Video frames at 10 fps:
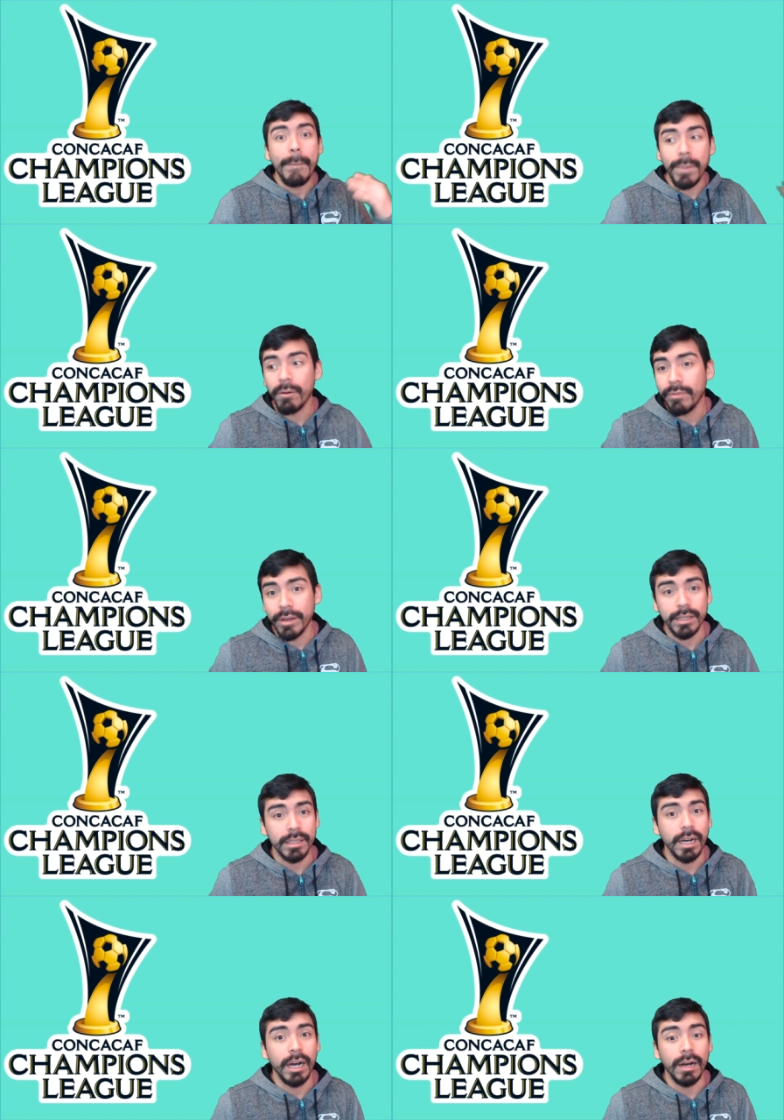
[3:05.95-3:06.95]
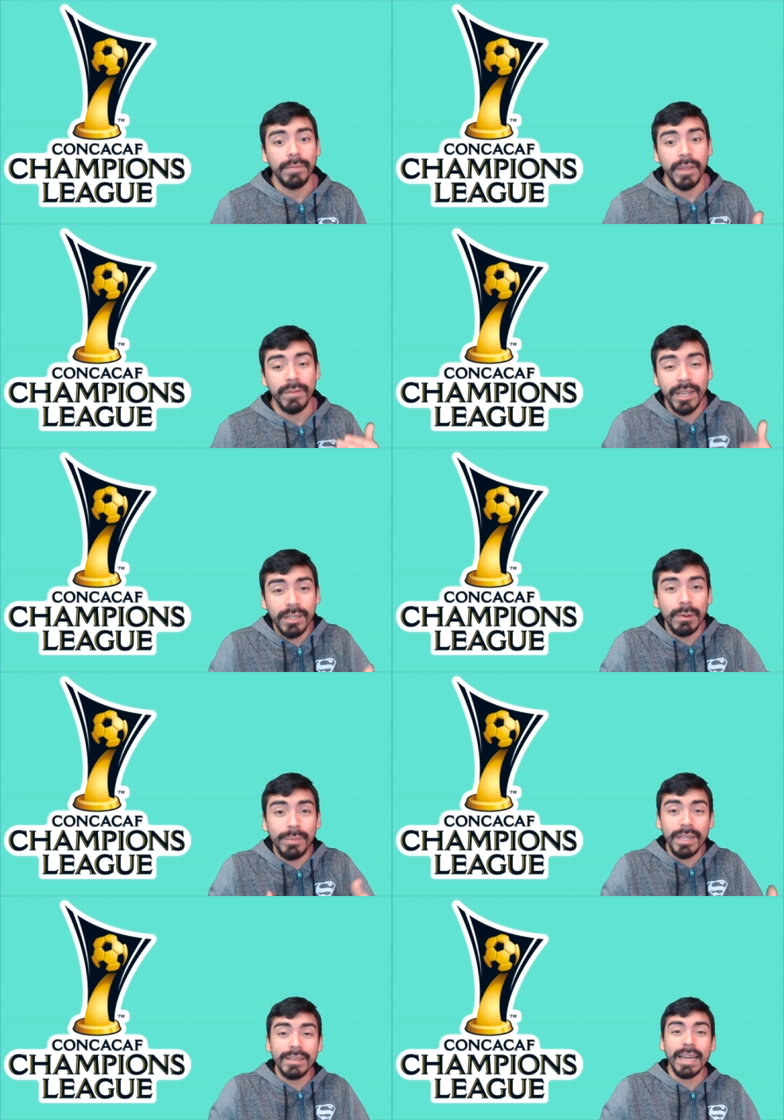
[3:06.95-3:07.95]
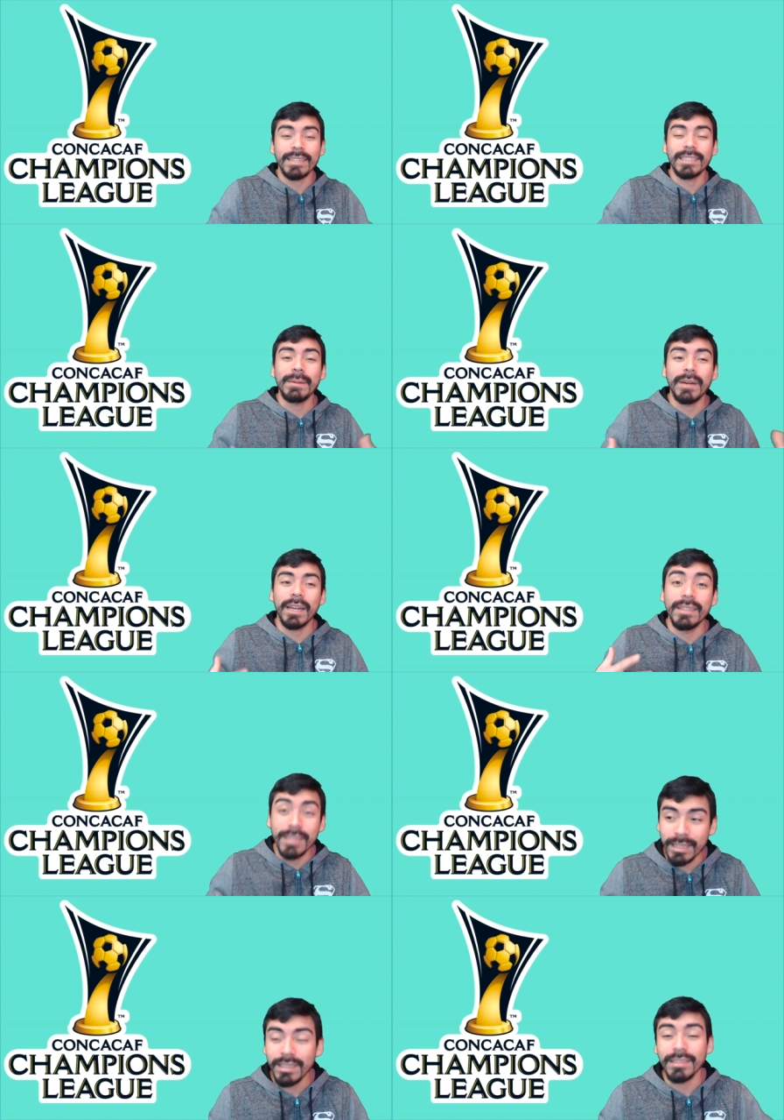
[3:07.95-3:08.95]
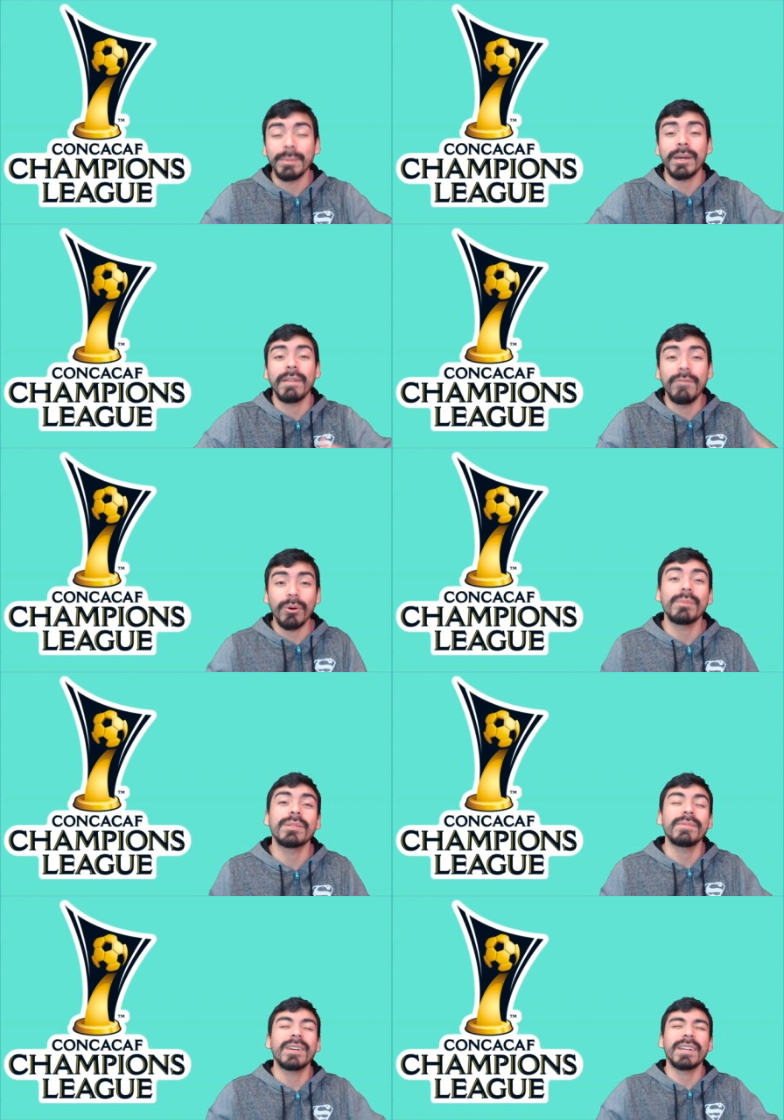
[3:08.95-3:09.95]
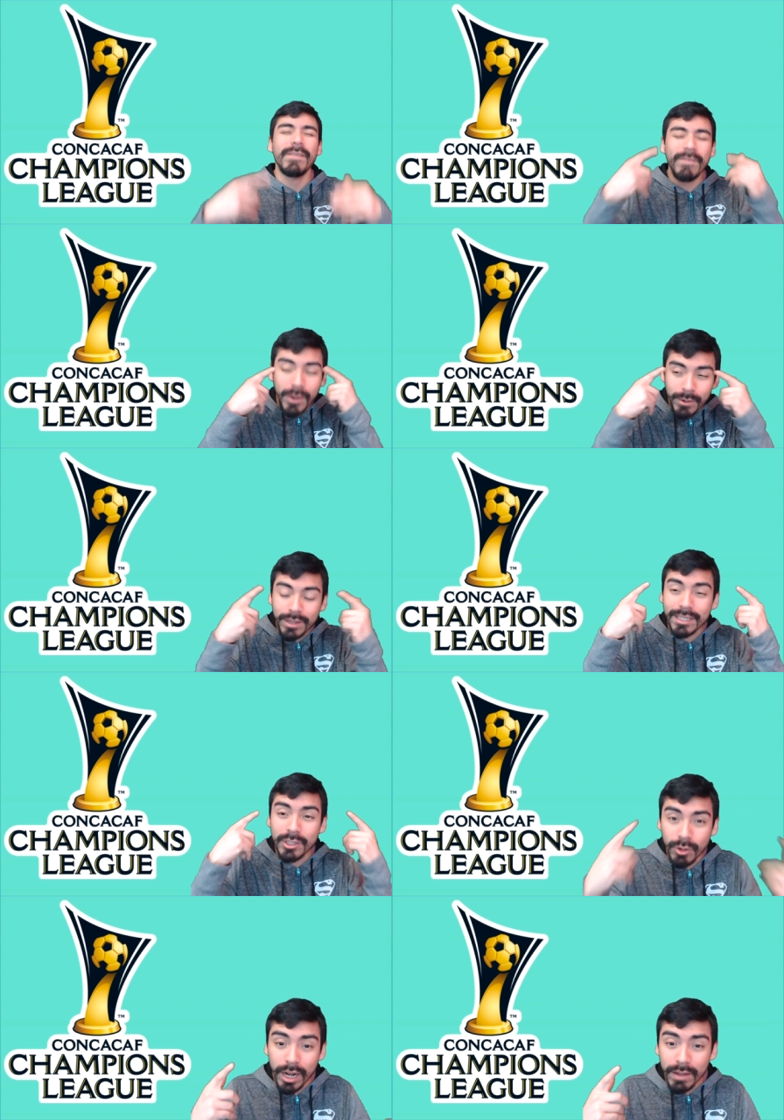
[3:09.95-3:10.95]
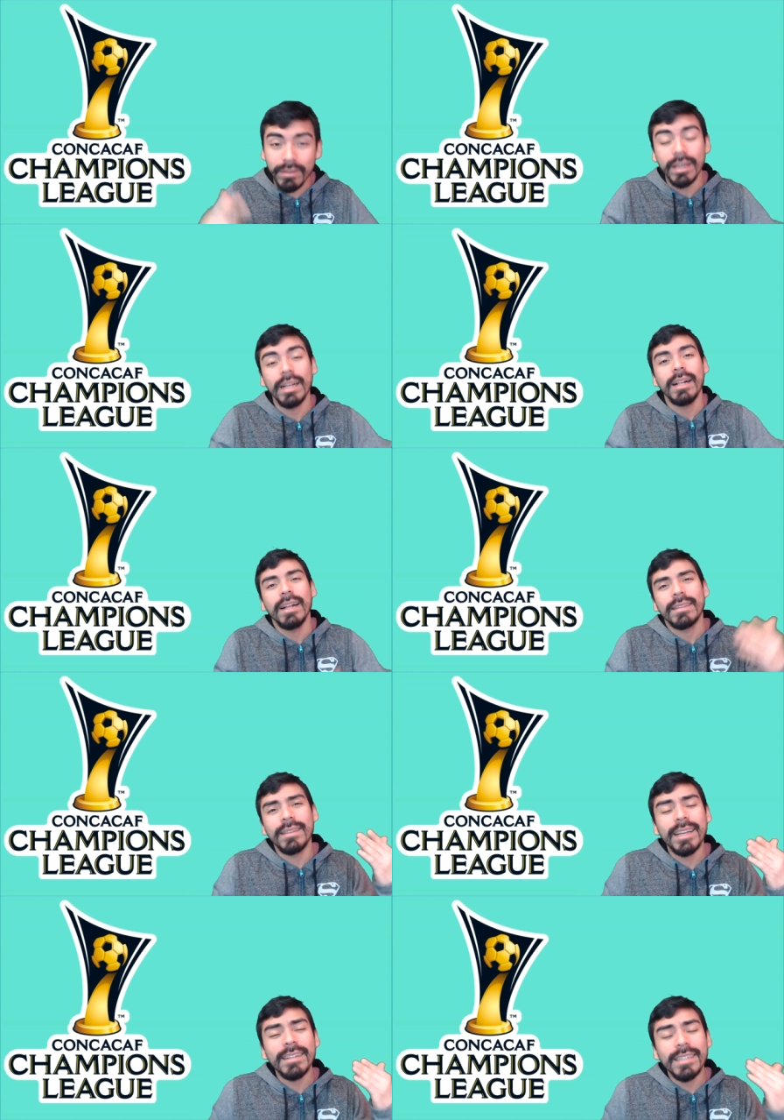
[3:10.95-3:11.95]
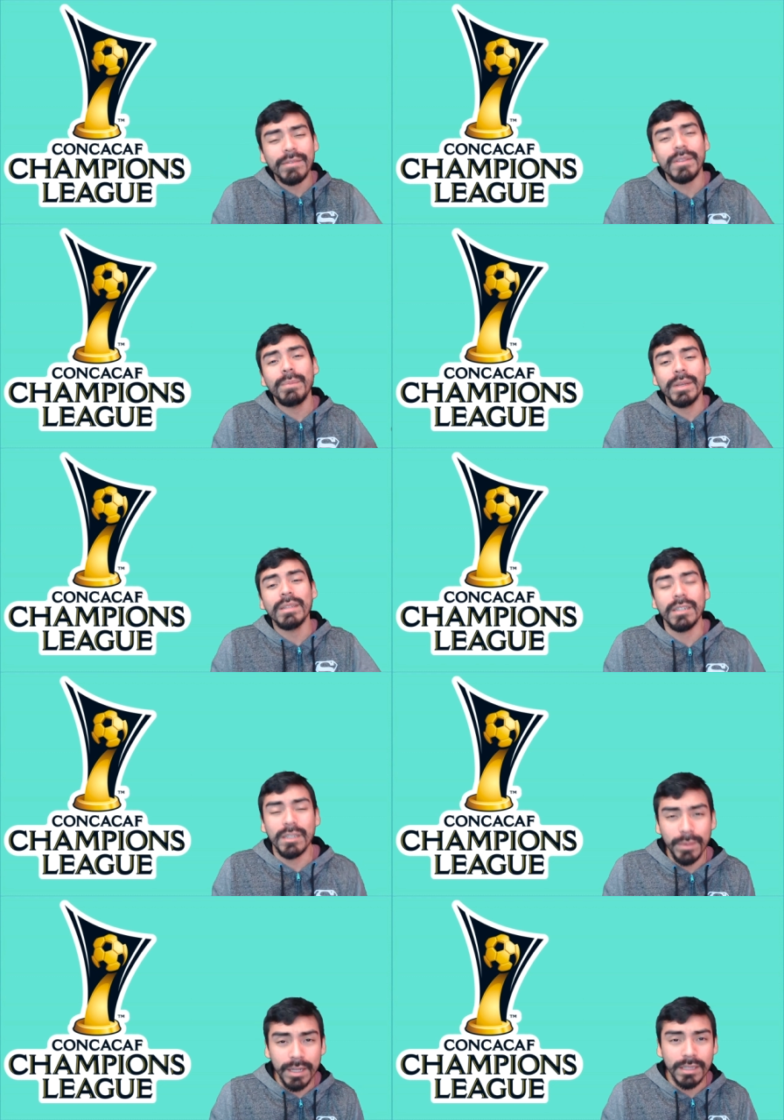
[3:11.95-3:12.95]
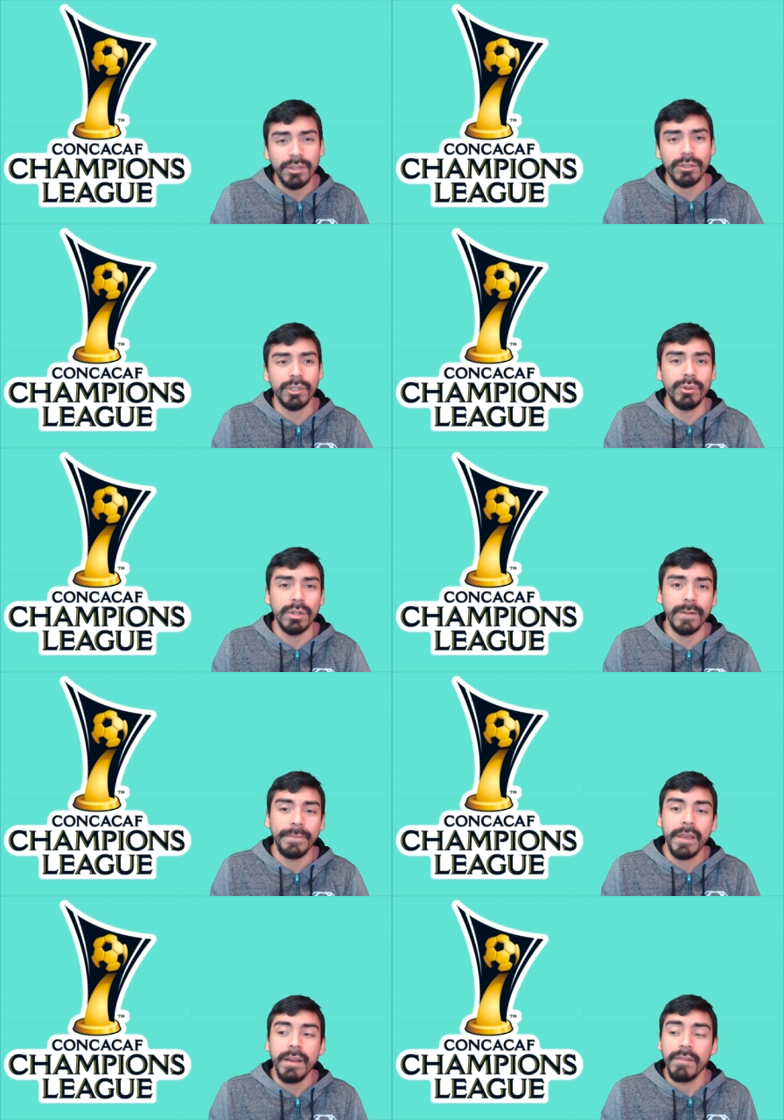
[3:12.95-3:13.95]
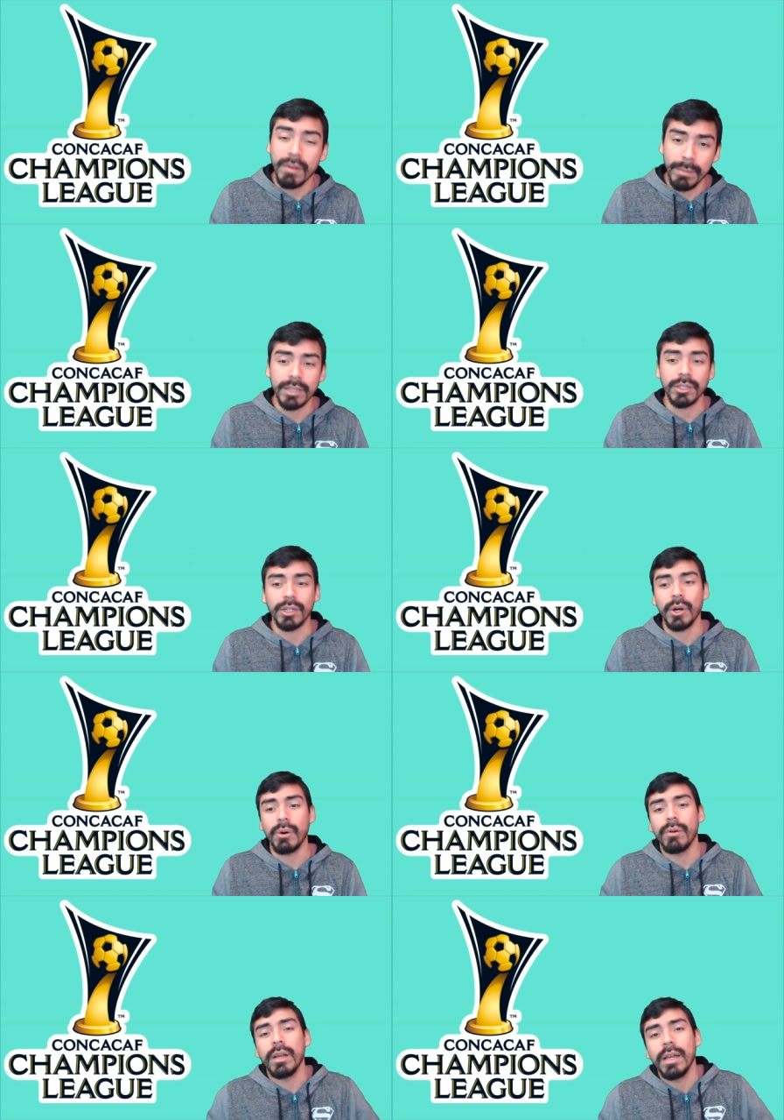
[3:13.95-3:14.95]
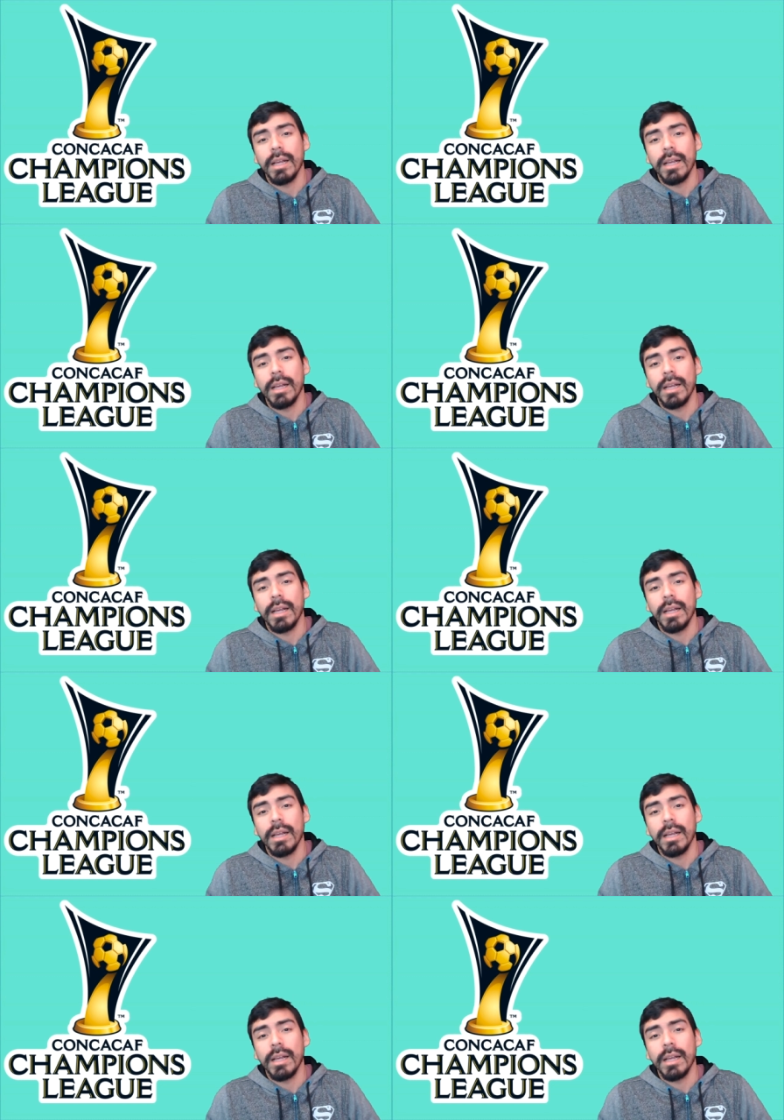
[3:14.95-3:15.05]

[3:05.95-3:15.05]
Perfect. Um, if they can repeat that same kind of intensity, same kind of form, same kind of focus and drive then they can definitely beat sixth place Santos Laguna from Mexico.